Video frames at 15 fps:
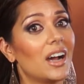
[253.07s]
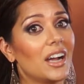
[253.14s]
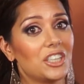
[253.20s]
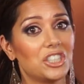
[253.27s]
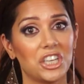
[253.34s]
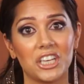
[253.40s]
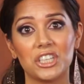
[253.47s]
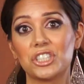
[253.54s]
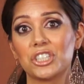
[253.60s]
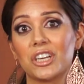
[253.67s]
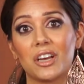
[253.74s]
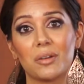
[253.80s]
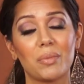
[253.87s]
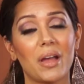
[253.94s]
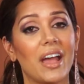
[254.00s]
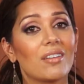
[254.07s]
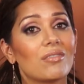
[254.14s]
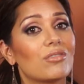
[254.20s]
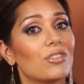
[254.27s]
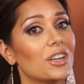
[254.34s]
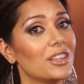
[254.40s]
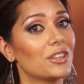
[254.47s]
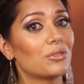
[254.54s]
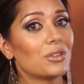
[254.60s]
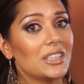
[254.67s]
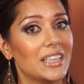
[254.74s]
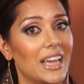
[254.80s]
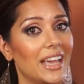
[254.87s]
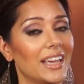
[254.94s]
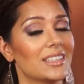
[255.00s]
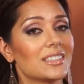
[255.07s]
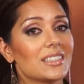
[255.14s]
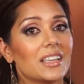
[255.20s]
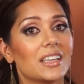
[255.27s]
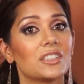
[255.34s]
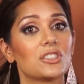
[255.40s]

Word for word: I change it up every three days